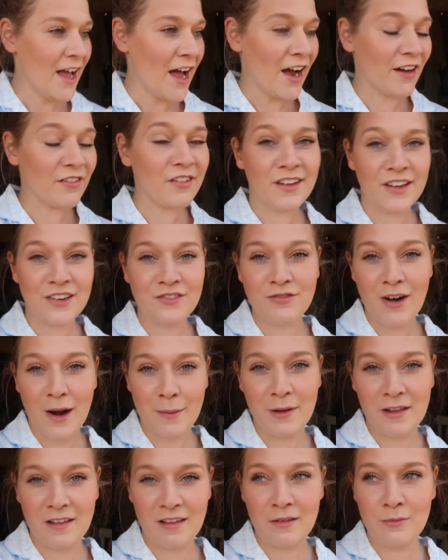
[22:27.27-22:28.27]
I've seen
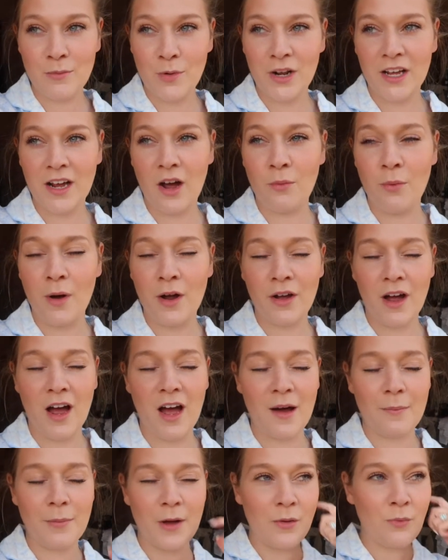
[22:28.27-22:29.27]
rabbits this morning. I woke
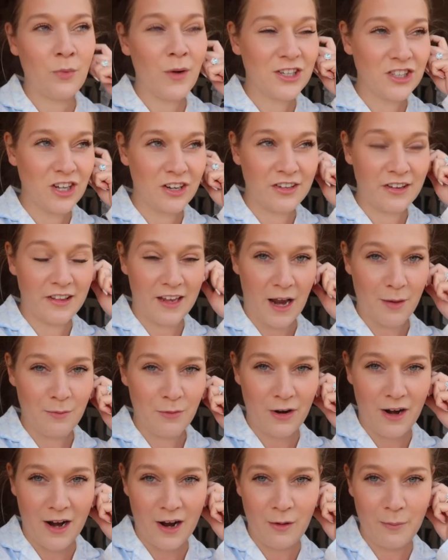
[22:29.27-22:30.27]
up, I wish I took the
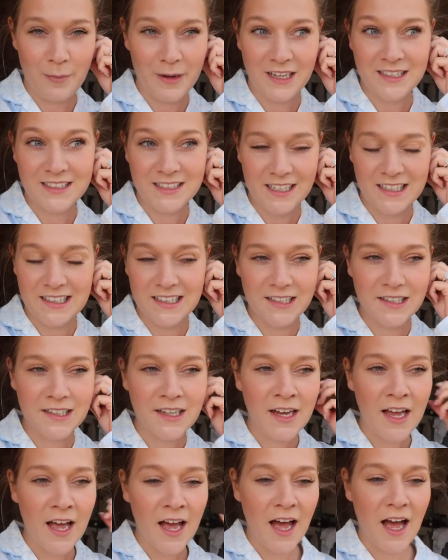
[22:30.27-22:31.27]
camera out, but I didn't,
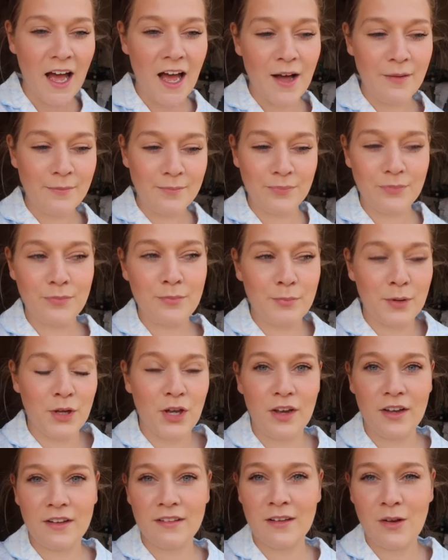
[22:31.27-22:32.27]
um
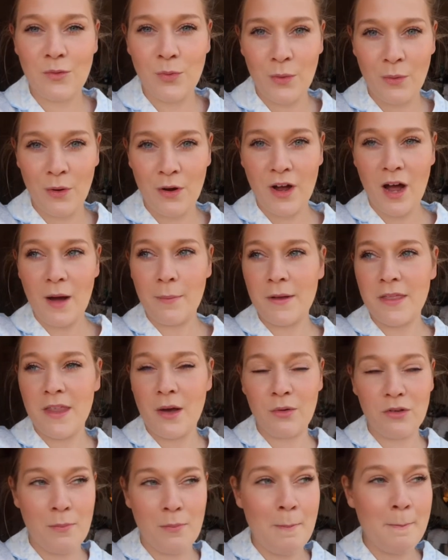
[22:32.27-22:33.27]
because we woke up and
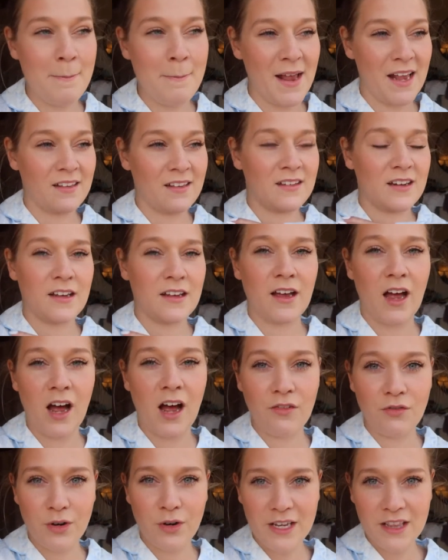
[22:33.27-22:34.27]
there was mist
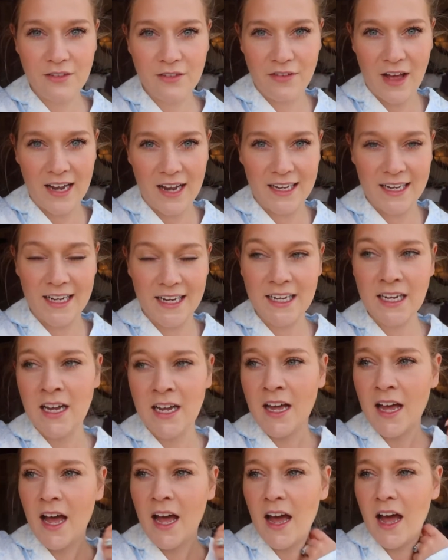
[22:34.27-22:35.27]
covering the valley,
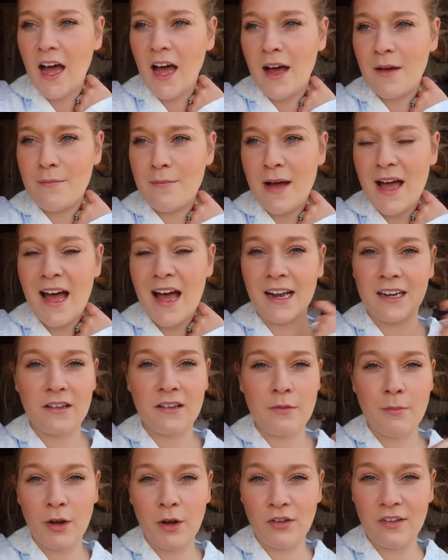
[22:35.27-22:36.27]
um and
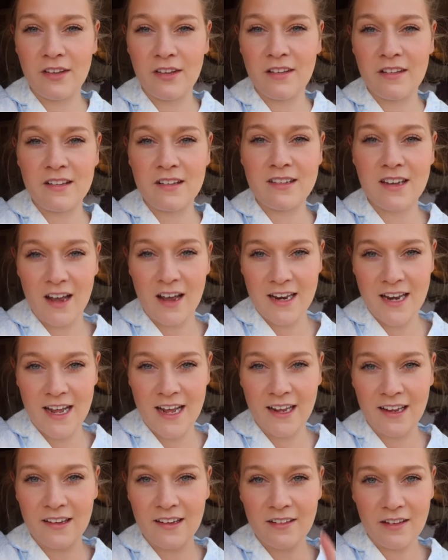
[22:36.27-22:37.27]
the most
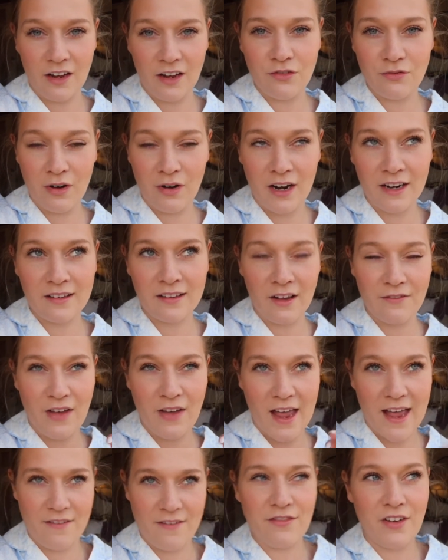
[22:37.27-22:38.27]
stunning sunrise I've
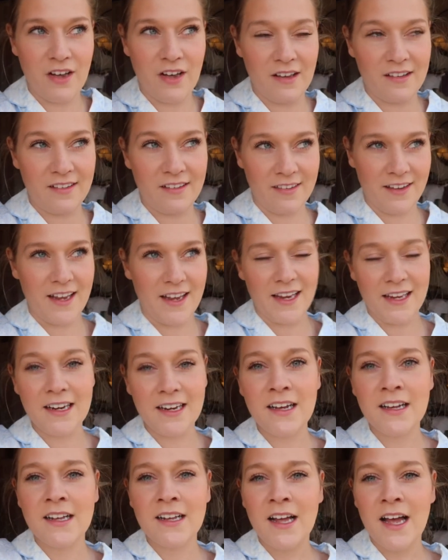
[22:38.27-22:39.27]
ever
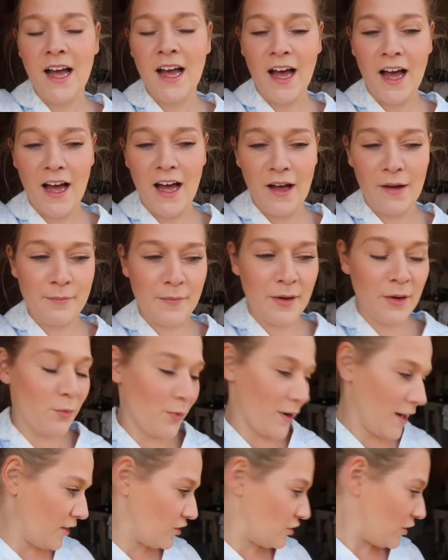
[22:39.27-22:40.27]
seen. Um
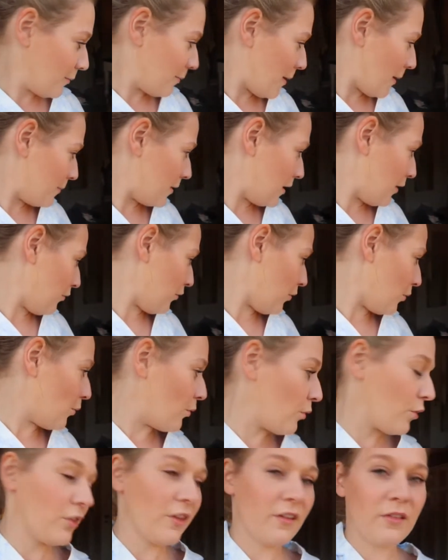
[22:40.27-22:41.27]
when I took Peppy for a
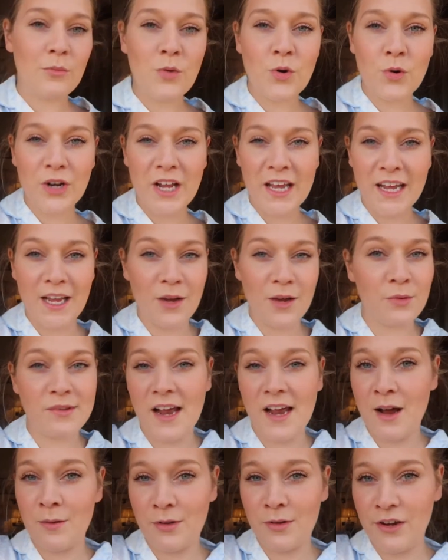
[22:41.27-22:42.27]
walk this morning, it was
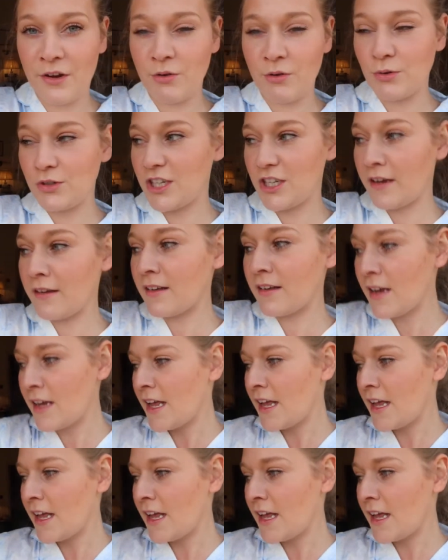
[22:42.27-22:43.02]
absolutely gorgeous.